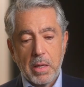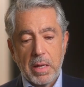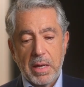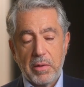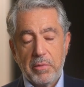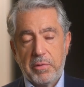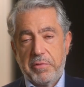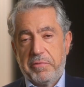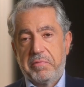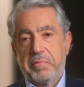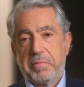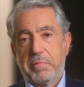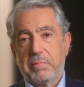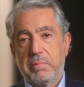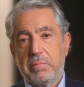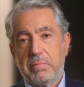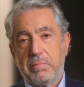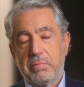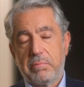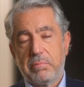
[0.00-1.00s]
I was
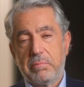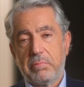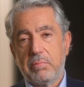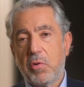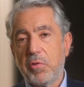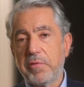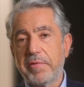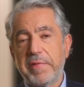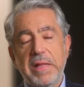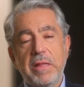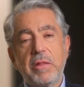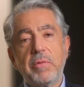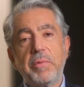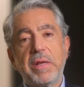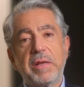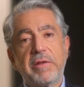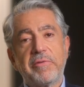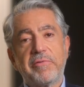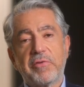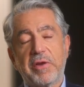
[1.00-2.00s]
mostly
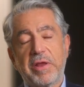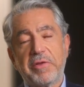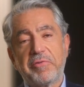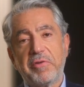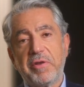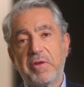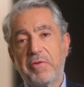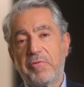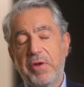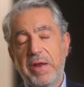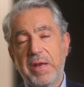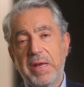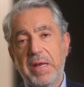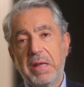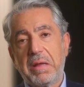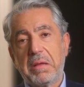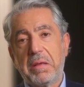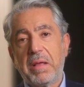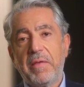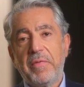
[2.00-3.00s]
doing discretionary
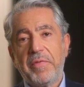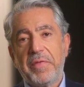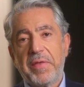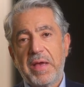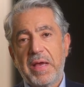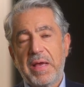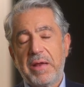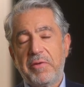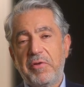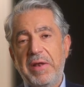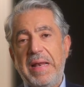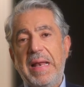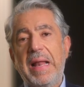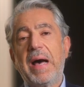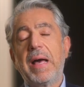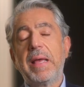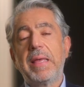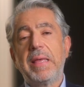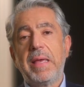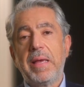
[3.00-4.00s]
trading and
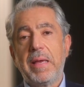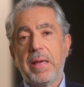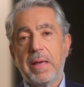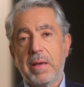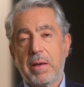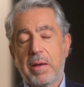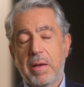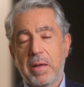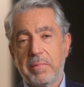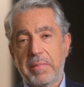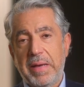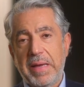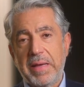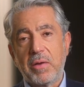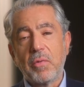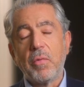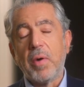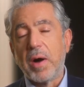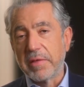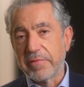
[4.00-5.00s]
relying on my
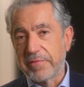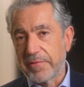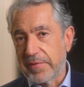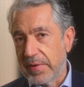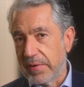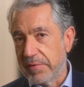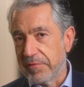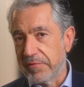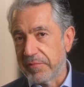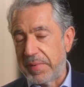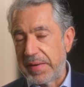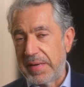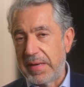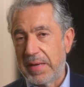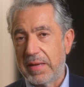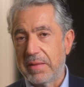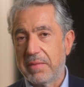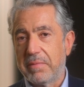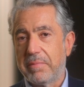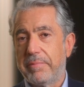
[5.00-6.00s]
quant skills, but
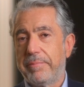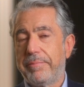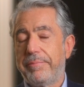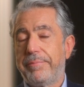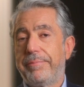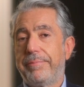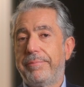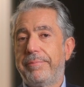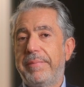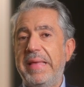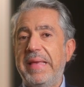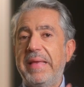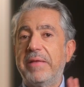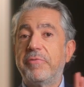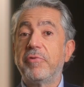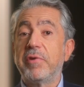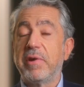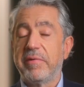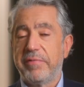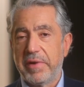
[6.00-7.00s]
not being
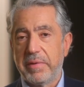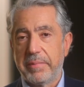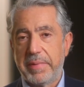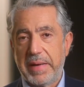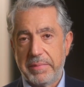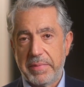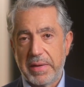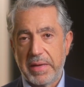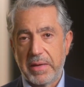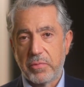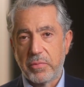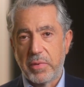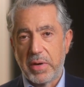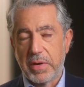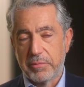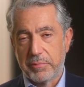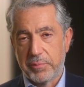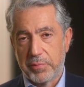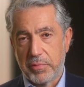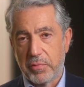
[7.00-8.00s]
driven by my
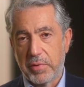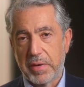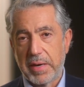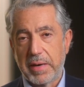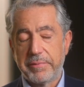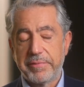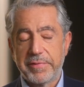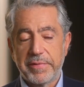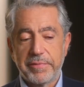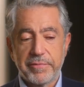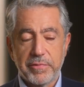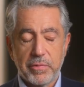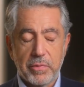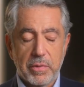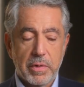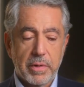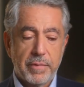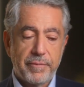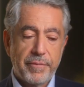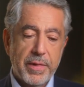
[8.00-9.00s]
quant programs and so on.